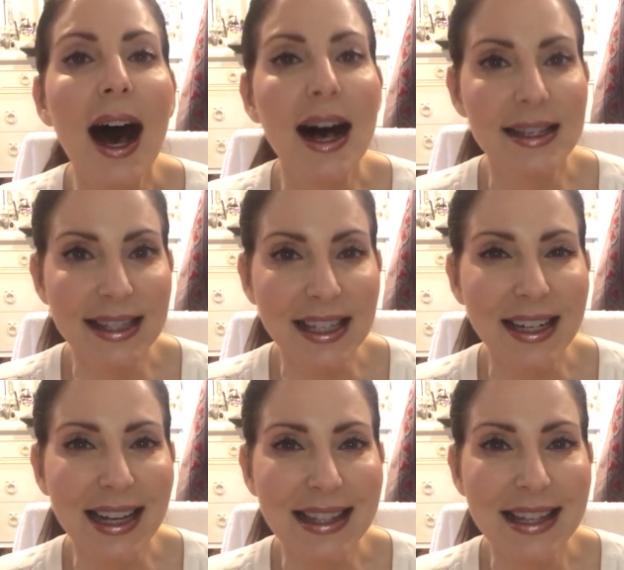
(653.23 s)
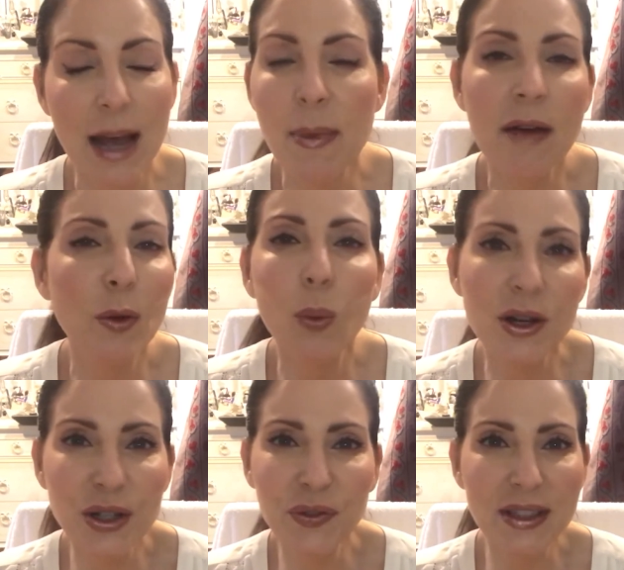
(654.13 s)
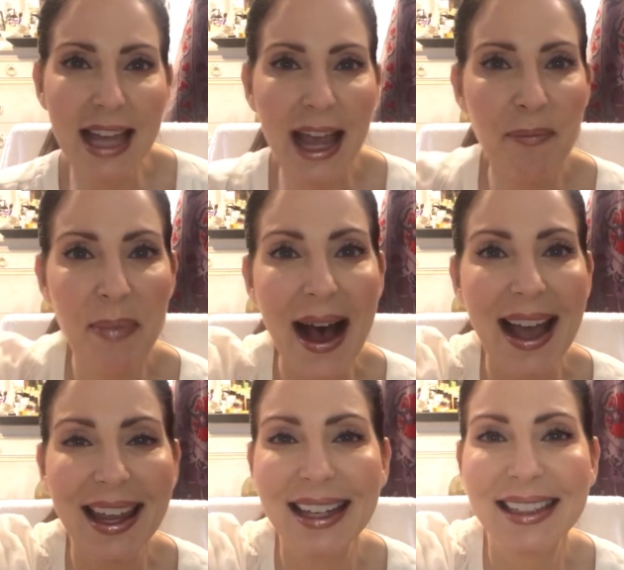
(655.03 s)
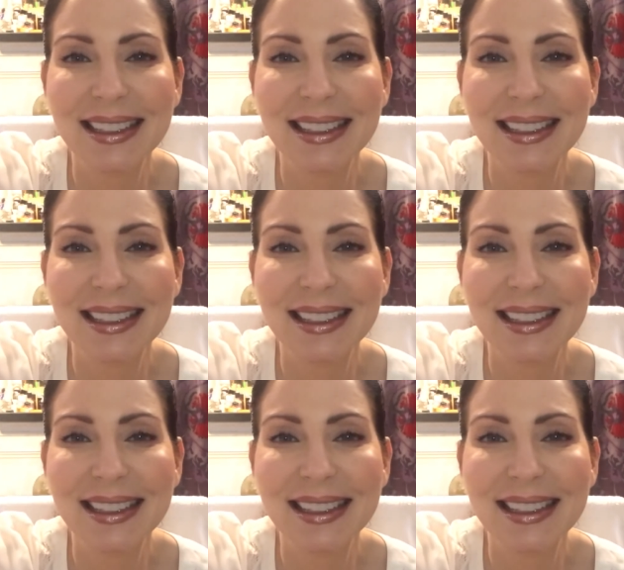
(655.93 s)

I'll see you next time. Have a wonderful day. Bye.